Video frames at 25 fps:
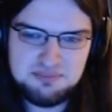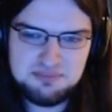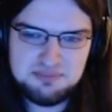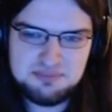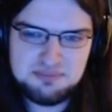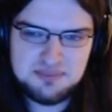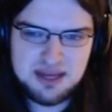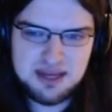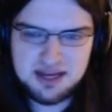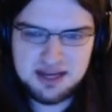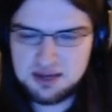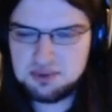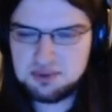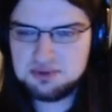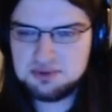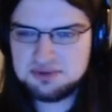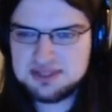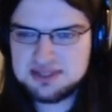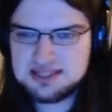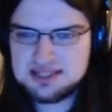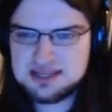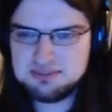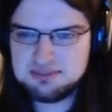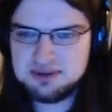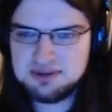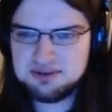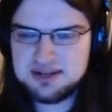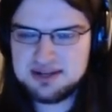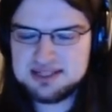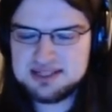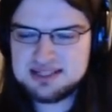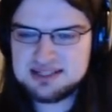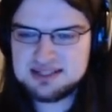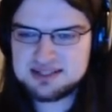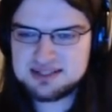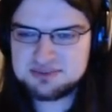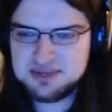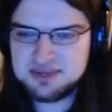And I will reset my
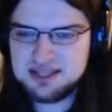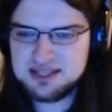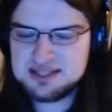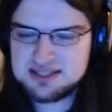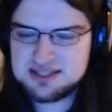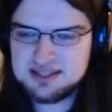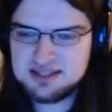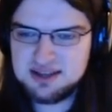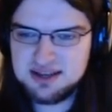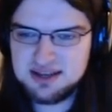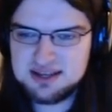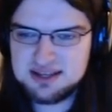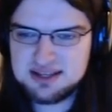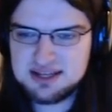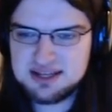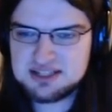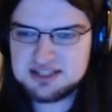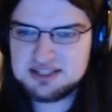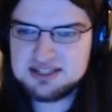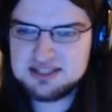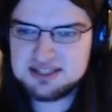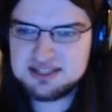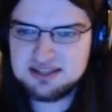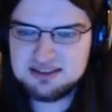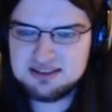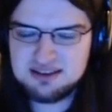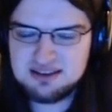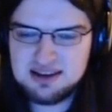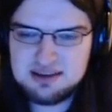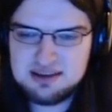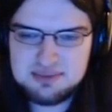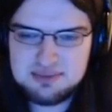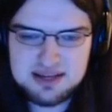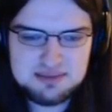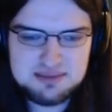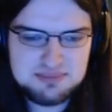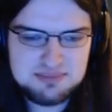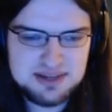rating as well, so I can actually start
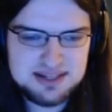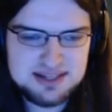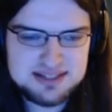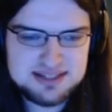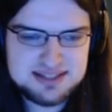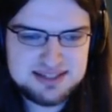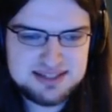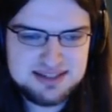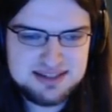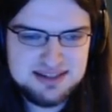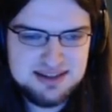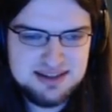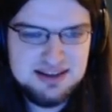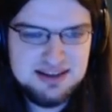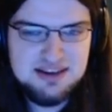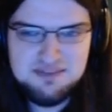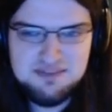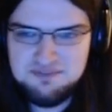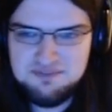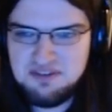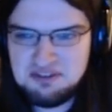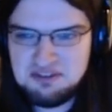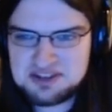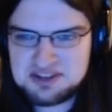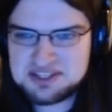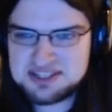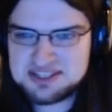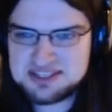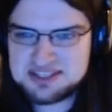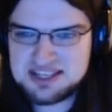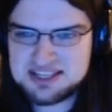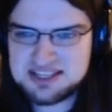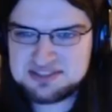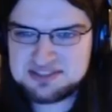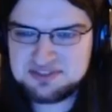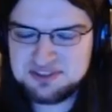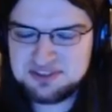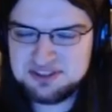climbing. But very
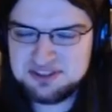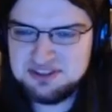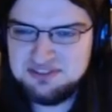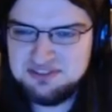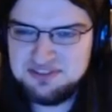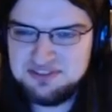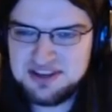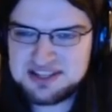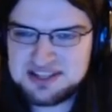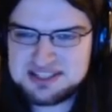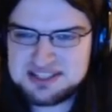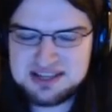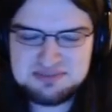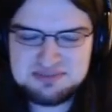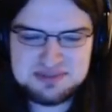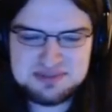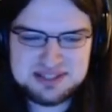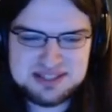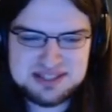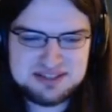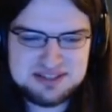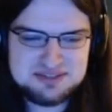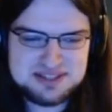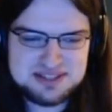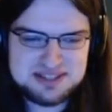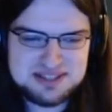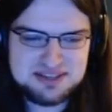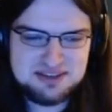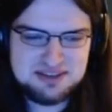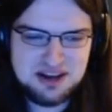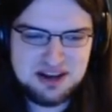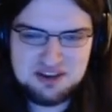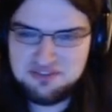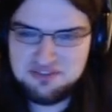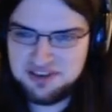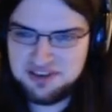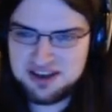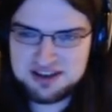successful first episode, so
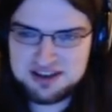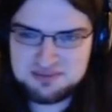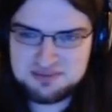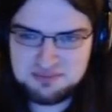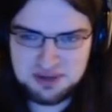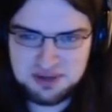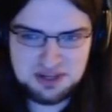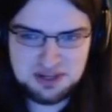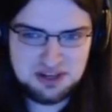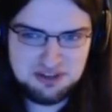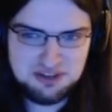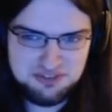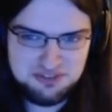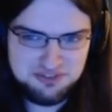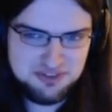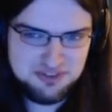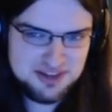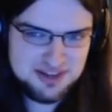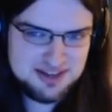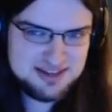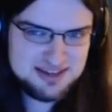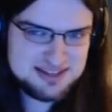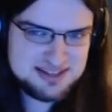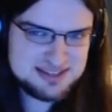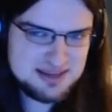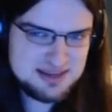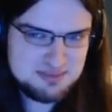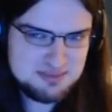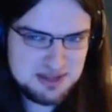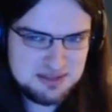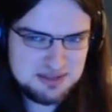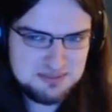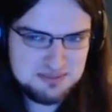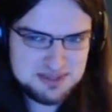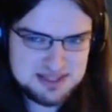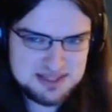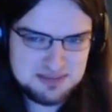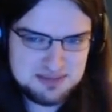hopefully I can pull off
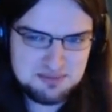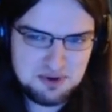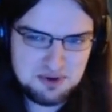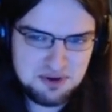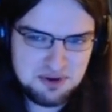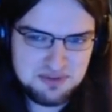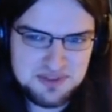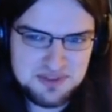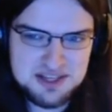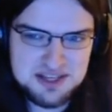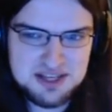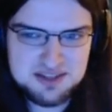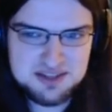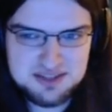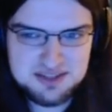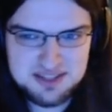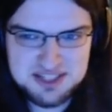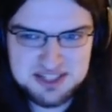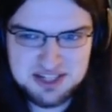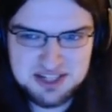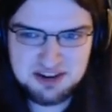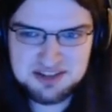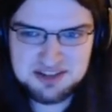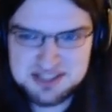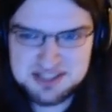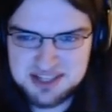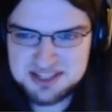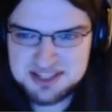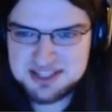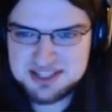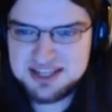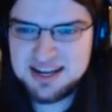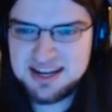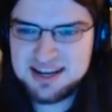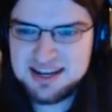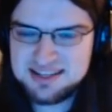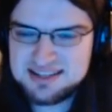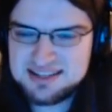some more of the Charizard
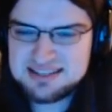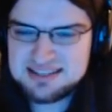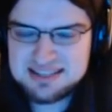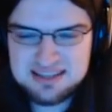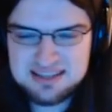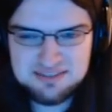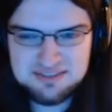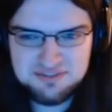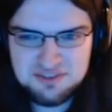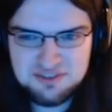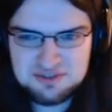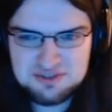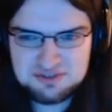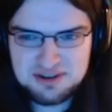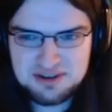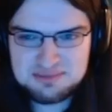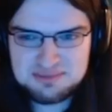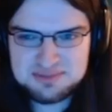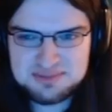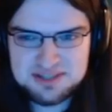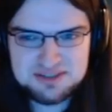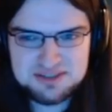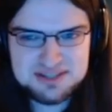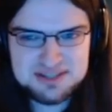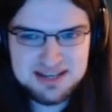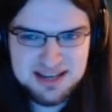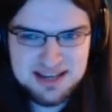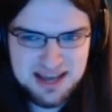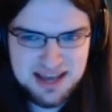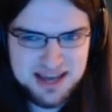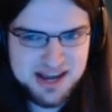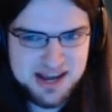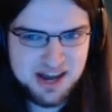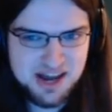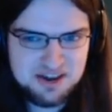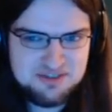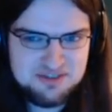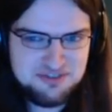shenanigans in the future episodes, and
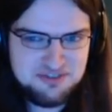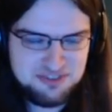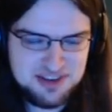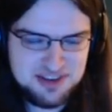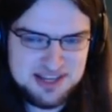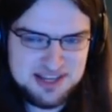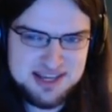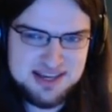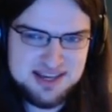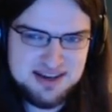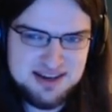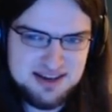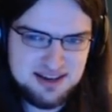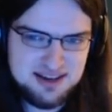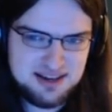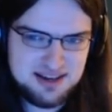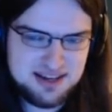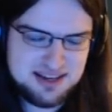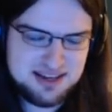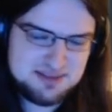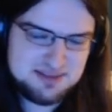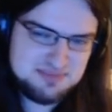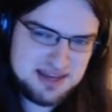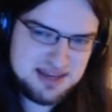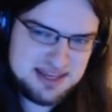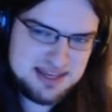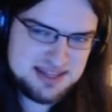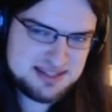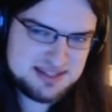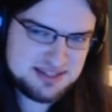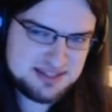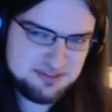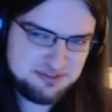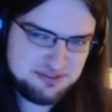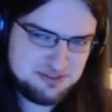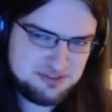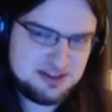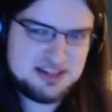hopefully I can make it to
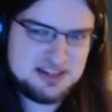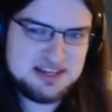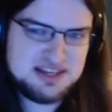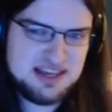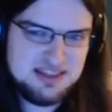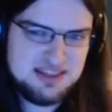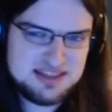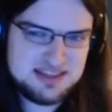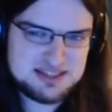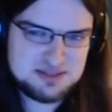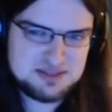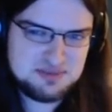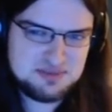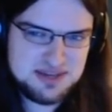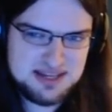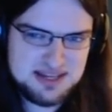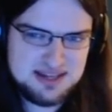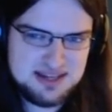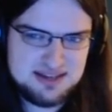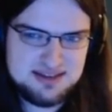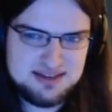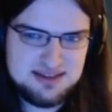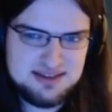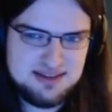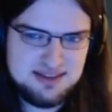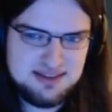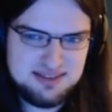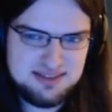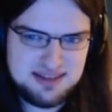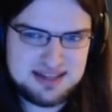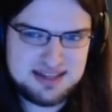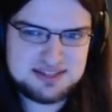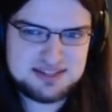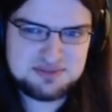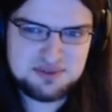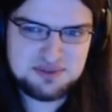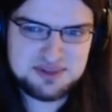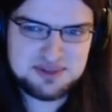Friday this week.
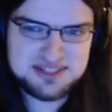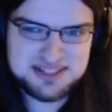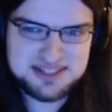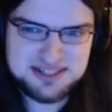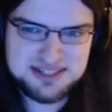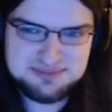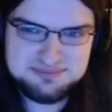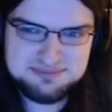Thanks for watching.